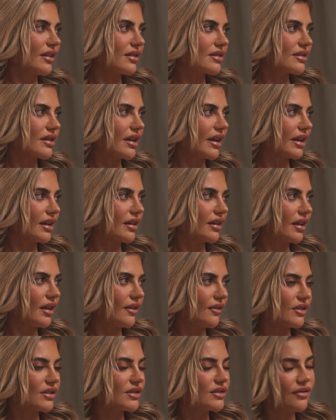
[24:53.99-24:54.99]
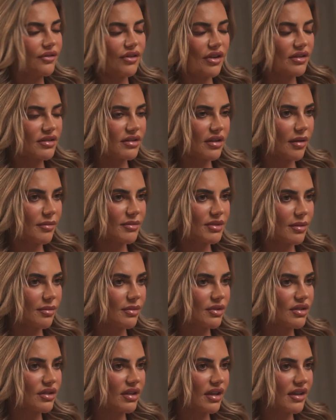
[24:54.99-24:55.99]
because like if it's the first time
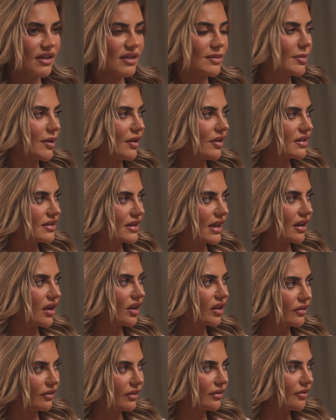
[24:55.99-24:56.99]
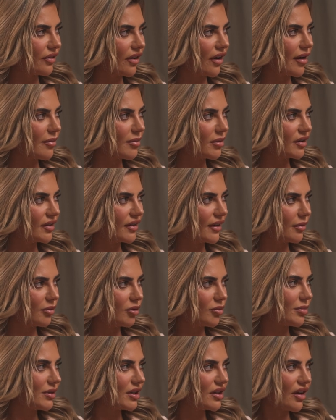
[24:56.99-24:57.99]
someone's experienced that kind of environment, they
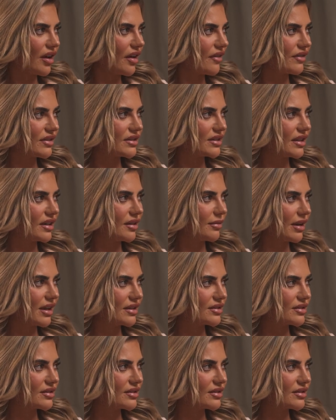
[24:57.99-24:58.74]
would be nervous anyway.